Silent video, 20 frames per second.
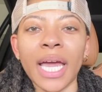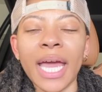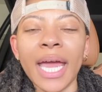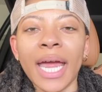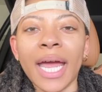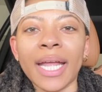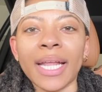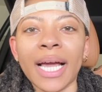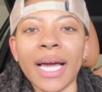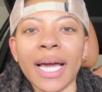
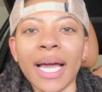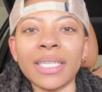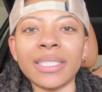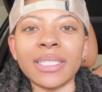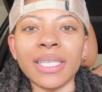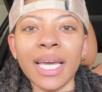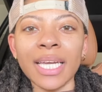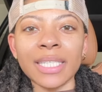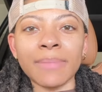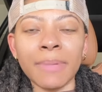and I got a
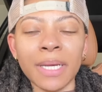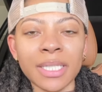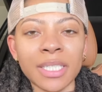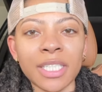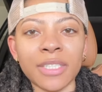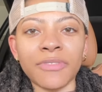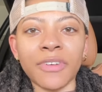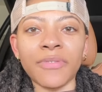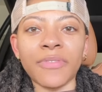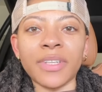text message
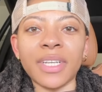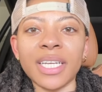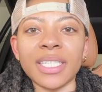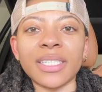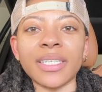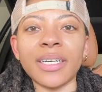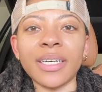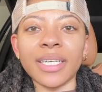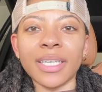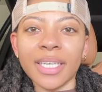from Vanessa
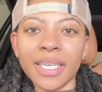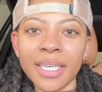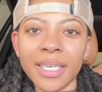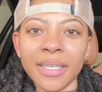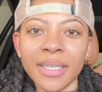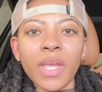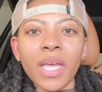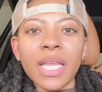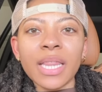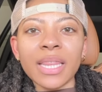again.
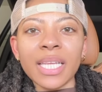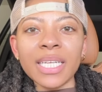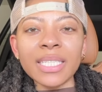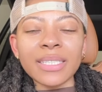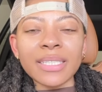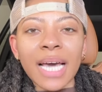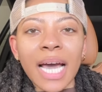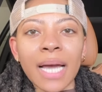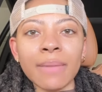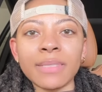This
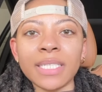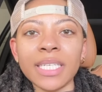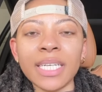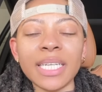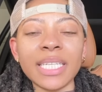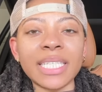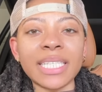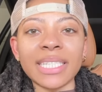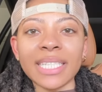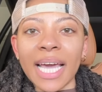time, she didn't
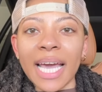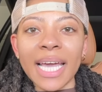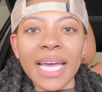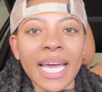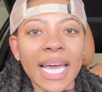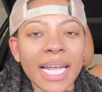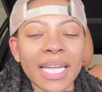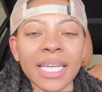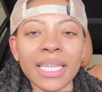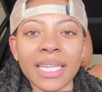say
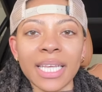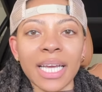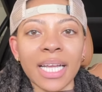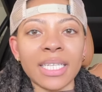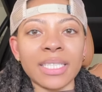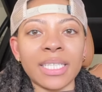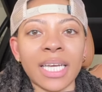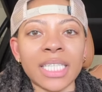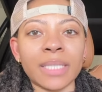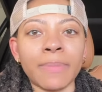anything in the
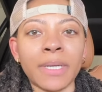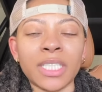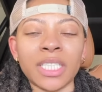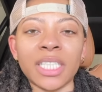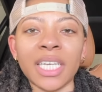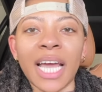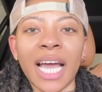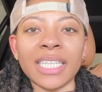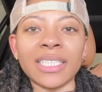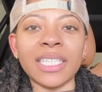text message. She
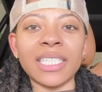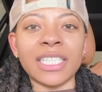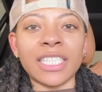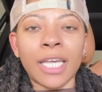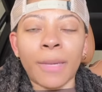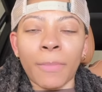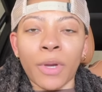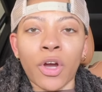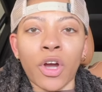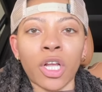actually sent
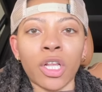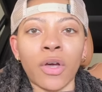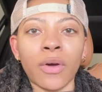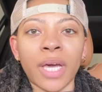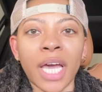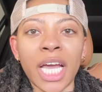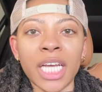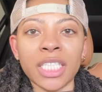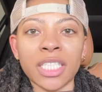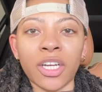me her
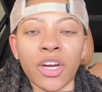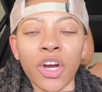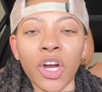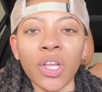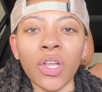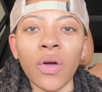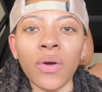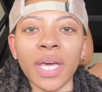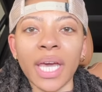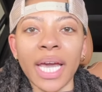location. And her
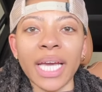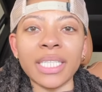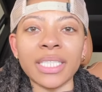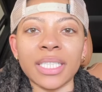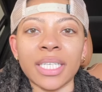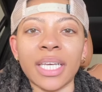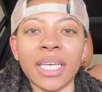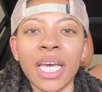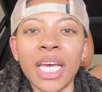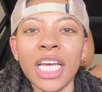
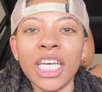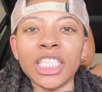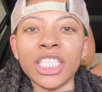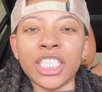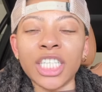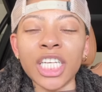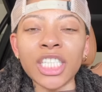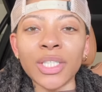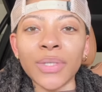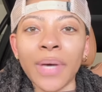location
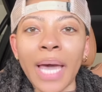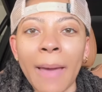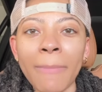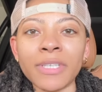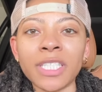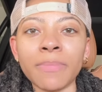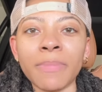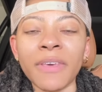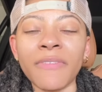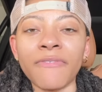just so happened
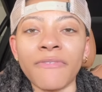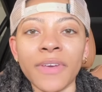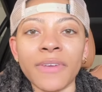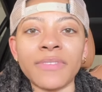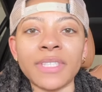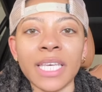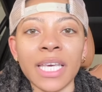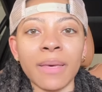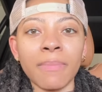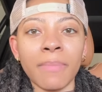to be
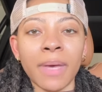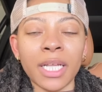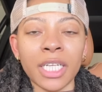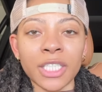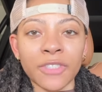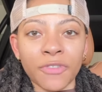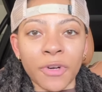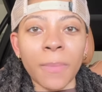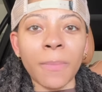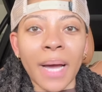15 minutes
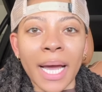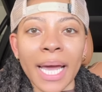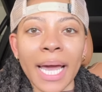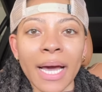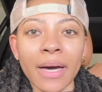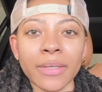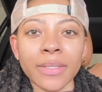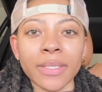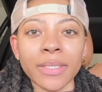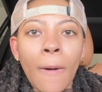from my
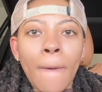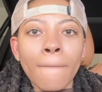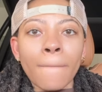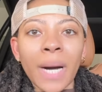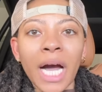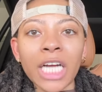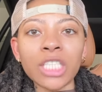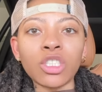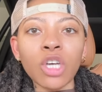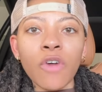house.
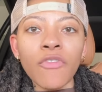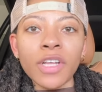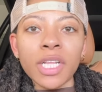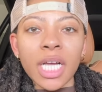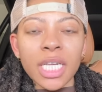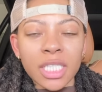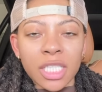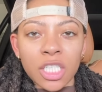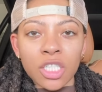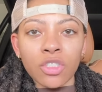Mind y'all,
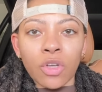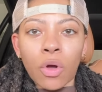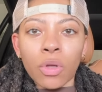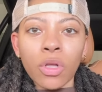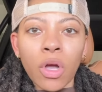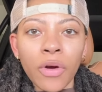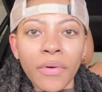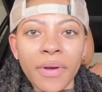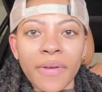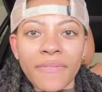Vanessa is no
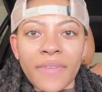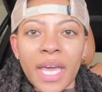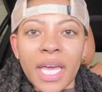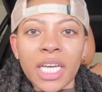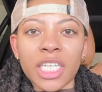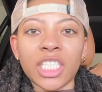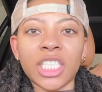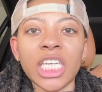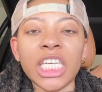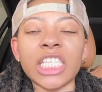longer in Vegas.
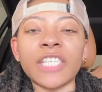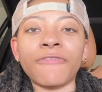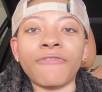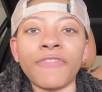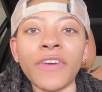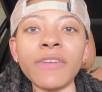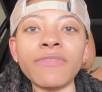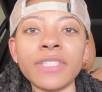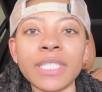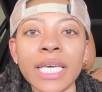She is
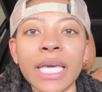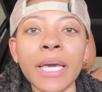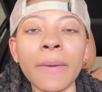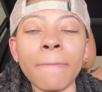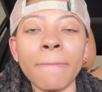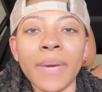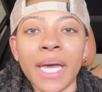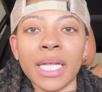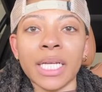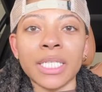15
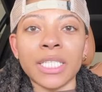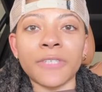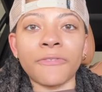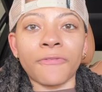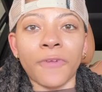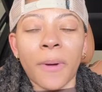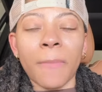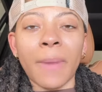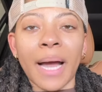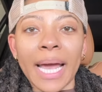minutes
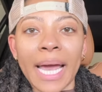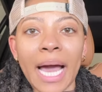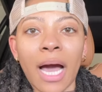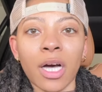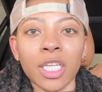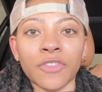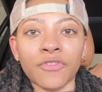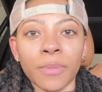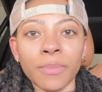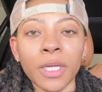from my
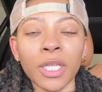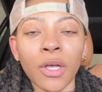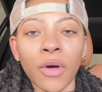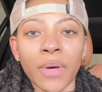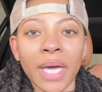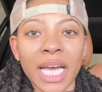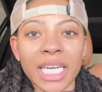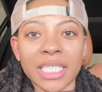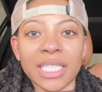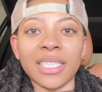house, from the
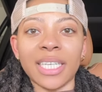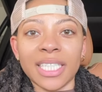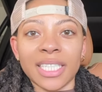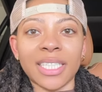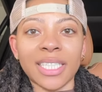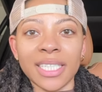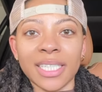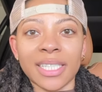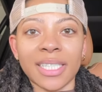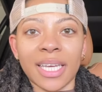location that
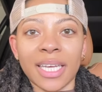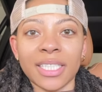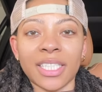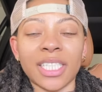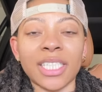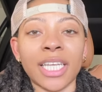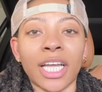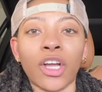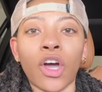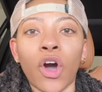she sent.
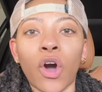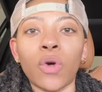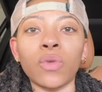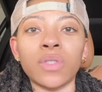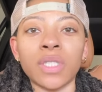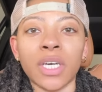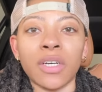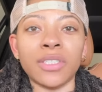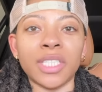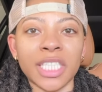She's at a
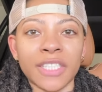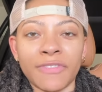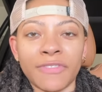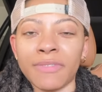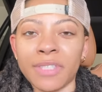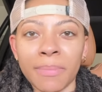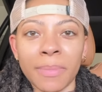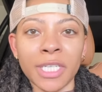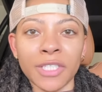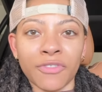hotel. She's
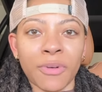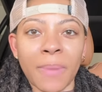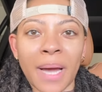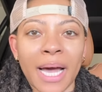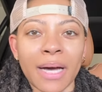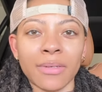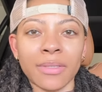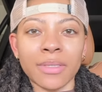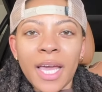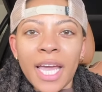15 minutes from my
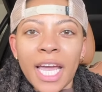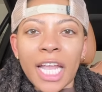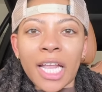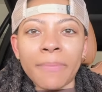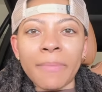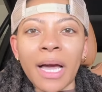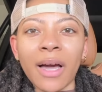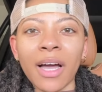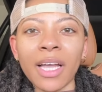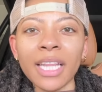house. And
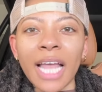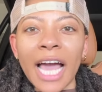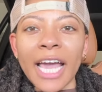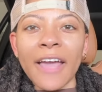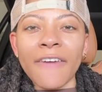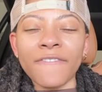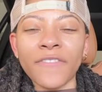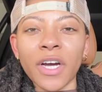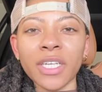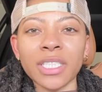I'm not going to lie,
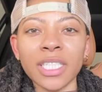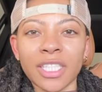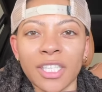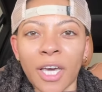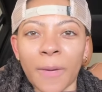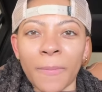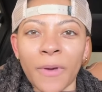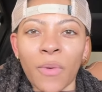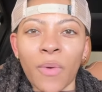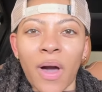at first it
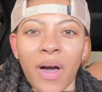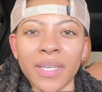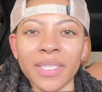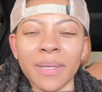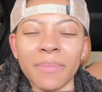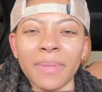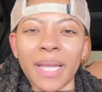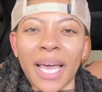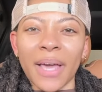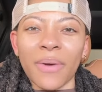took me a while because I'm like,